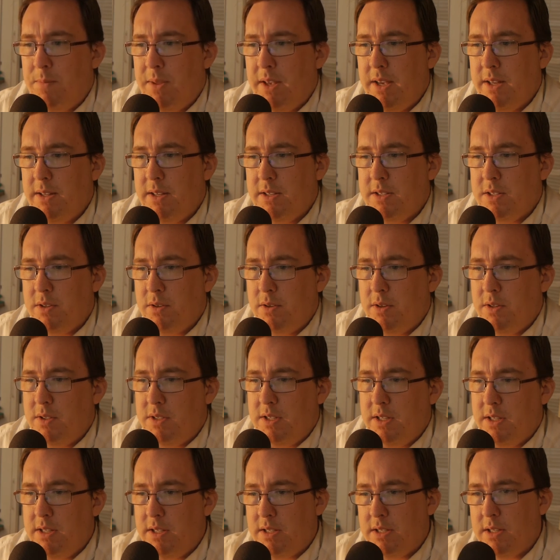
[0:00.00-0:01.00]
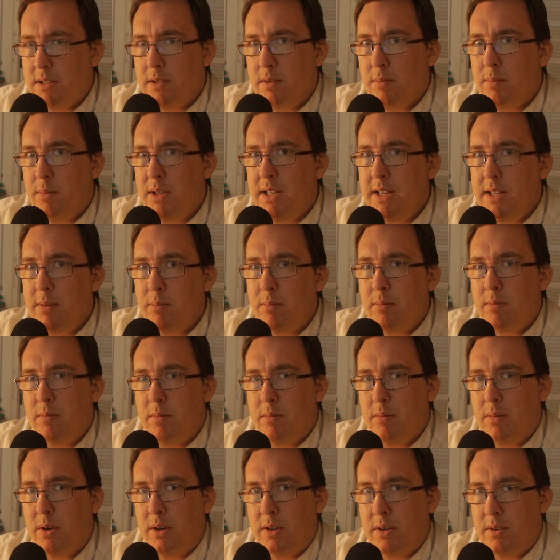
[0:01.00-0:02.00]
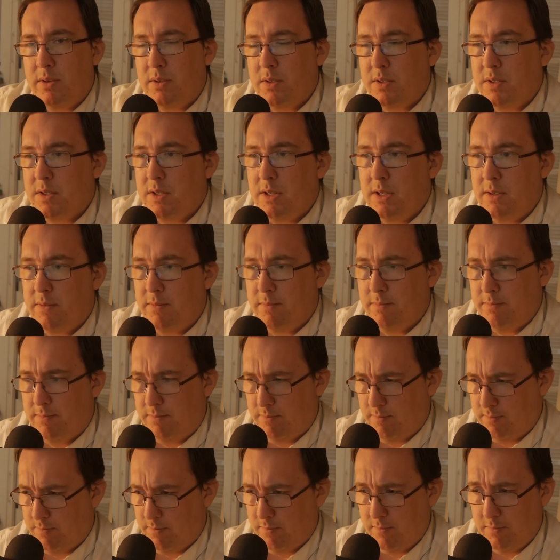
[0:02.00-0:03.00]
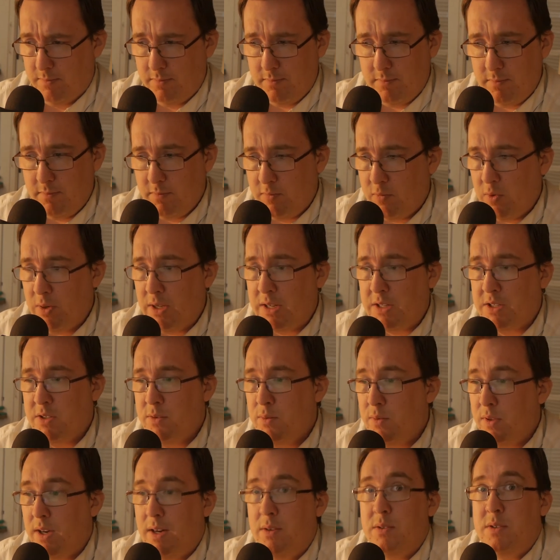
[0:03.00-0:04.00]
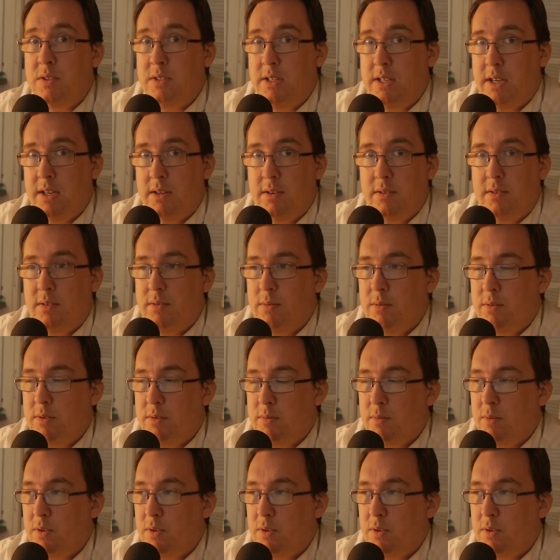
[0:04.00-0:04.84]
and I started to see these little mini bottles for like 2,000 yen. It was